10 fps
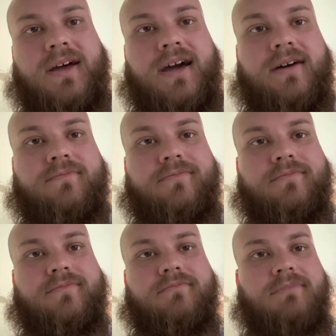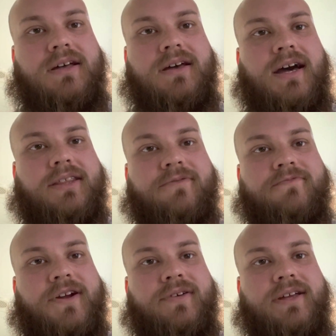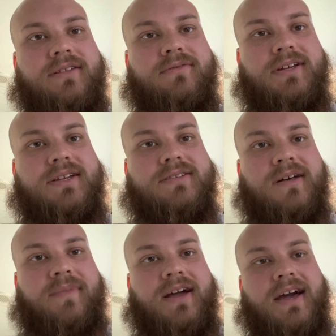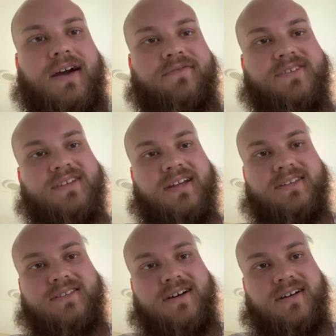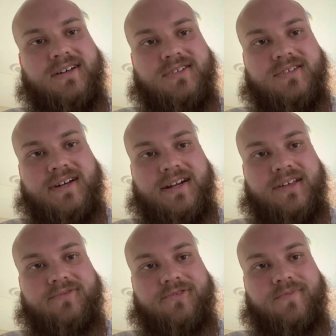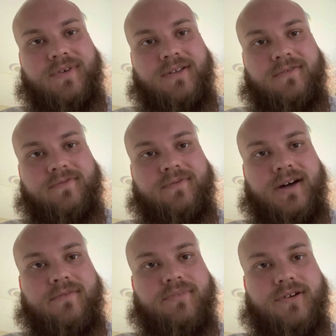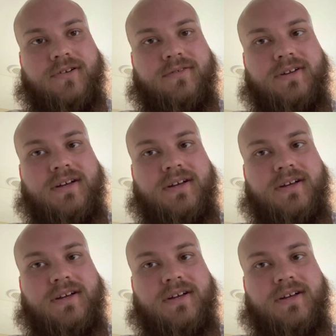At the very least, I might have just like a tiny little bit of unburnt,